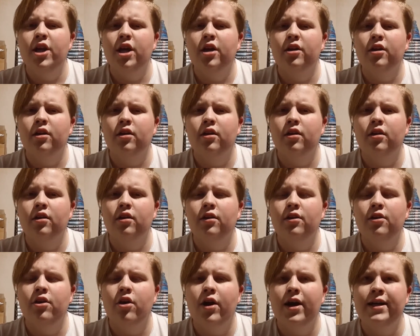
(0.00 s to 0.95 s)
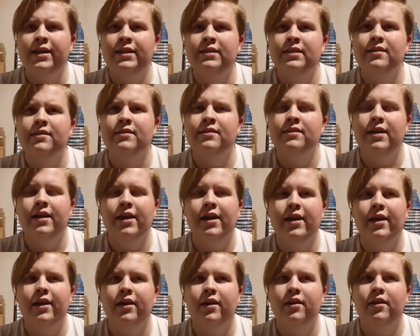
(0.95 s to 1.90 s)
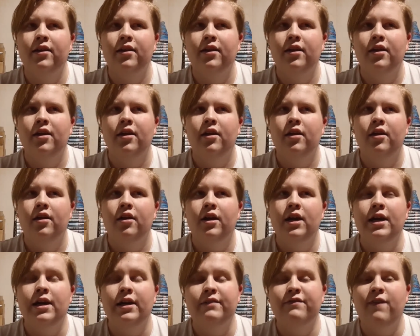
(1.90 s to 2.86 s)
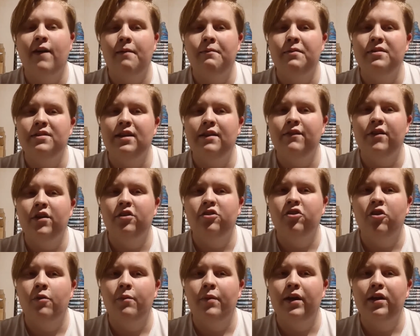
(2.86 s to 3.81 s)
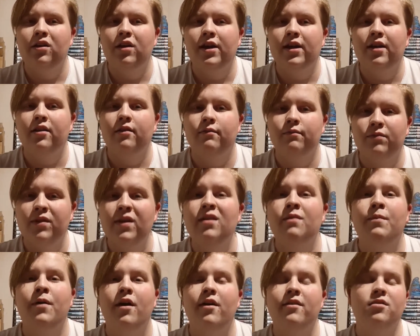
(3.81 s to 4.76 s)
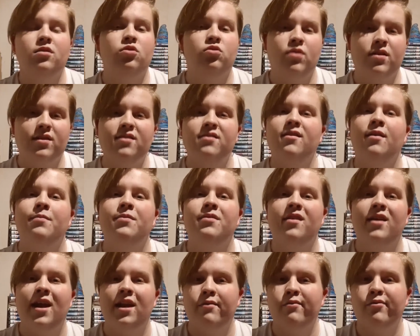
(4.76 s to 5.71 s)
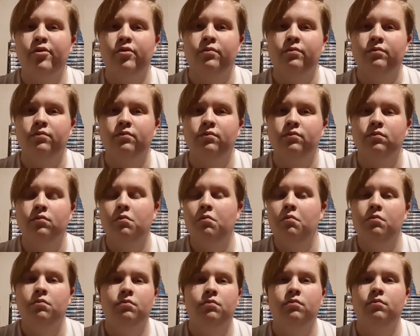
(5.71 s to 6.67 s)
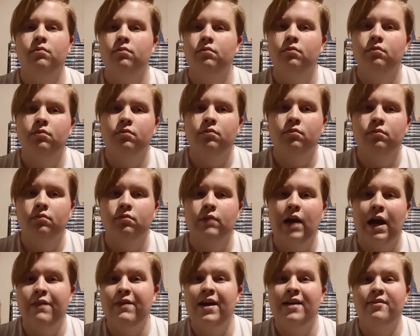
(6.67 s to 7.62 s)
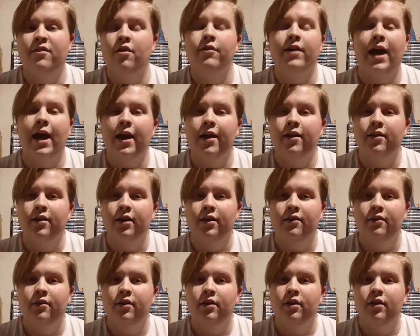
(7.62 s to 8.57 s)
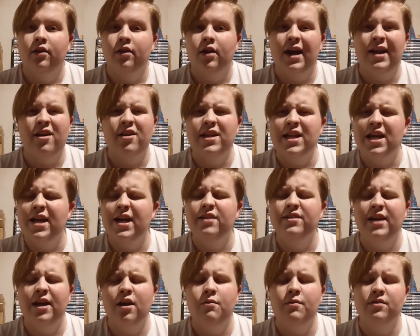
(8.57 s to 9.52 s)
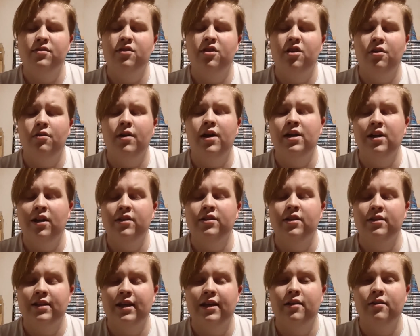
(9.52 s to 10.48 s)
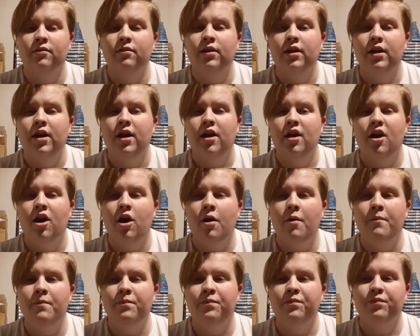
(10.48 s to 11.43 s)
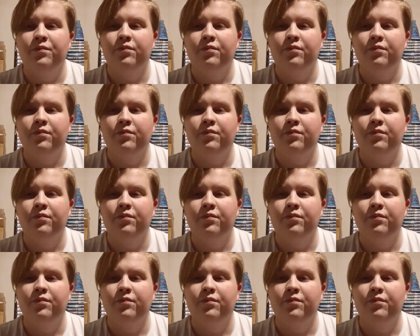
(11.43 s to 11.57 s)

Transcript: of nice seeing a family TV show being like, this person dresses up as an animal, and that's okay. And her tail was cute. I liked her tail, and